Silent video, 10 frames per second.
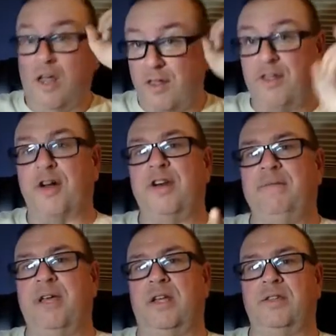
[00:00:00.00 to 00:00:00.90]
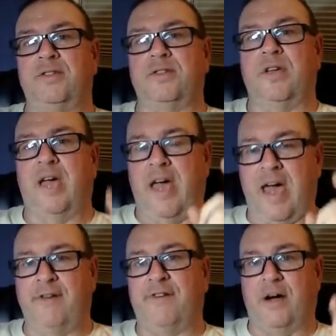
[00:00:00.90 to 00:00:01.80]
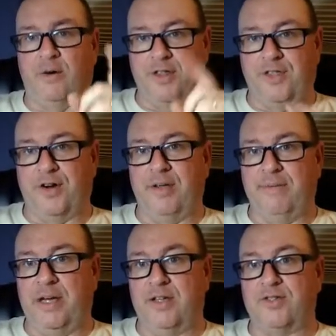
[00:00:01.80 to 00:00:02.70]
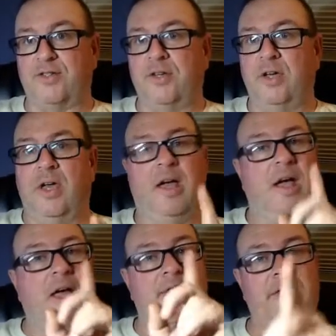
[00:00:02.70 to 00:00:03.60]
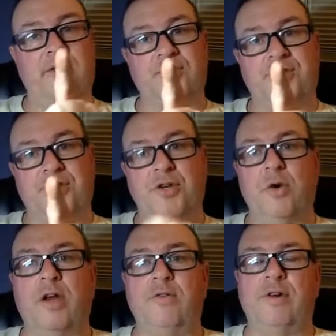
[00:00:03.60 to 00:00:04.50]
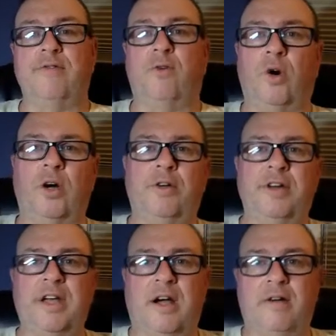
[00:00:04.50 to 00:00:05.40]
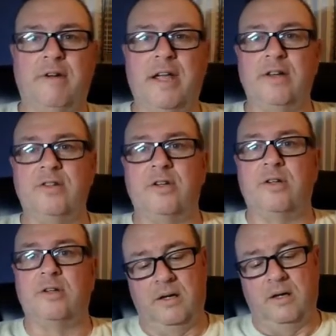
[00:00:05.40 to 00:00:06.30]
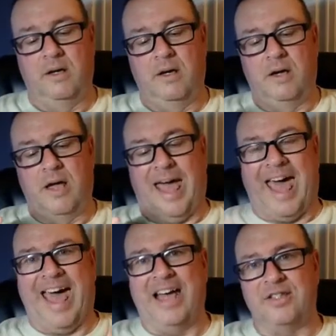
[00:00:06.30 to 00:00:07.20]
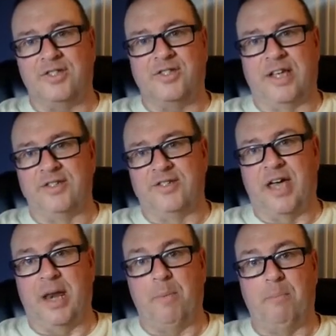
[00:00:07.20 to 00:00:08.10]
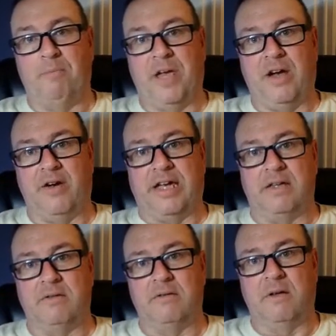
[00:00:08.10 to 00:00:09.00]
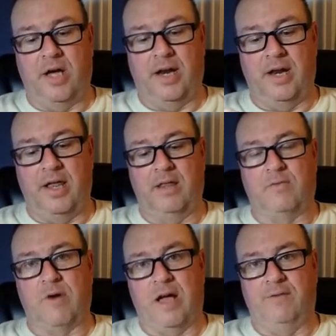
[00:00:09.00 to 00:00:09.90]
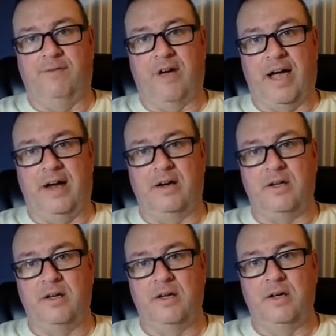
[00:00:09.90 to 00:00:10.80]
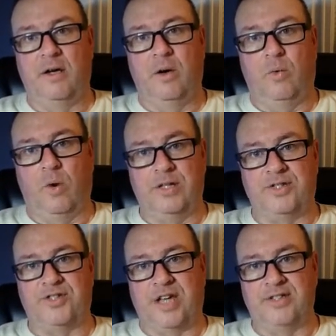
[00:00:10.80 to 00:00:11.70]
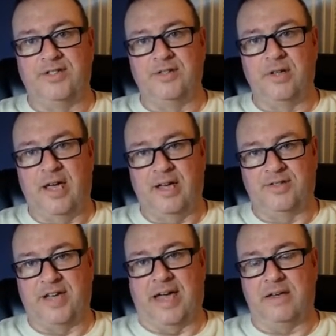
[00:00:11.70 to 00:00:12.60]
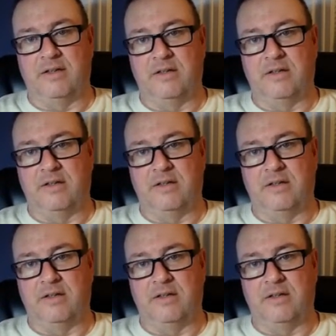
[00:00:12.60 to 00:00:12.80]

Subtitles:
30 minutes, half hour and 30 minutes. And then there's the 200 and 400 yard range. At sunset, period. On another round fired once sun has set.